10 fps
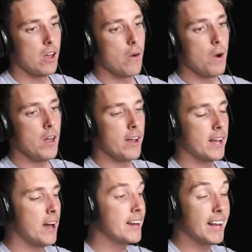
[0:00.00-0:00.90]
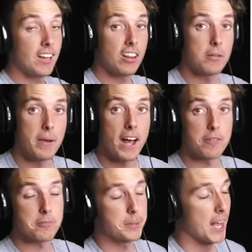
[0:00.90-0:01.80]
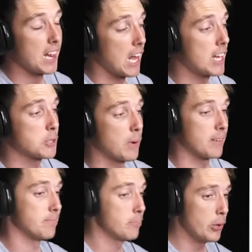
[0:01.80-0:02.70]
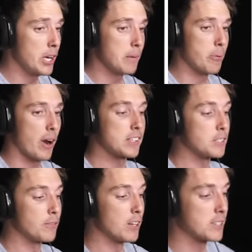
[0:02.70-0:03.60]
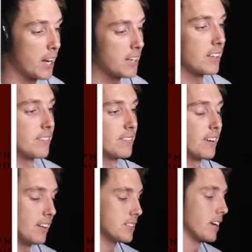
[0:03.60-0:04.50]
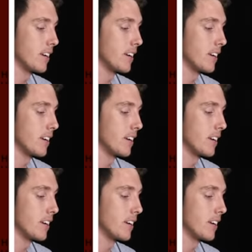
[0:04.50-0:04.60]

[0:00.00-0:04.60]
Well, I can't get it in the mouth, but that last one, pretty impressive. I'll take it. I'll take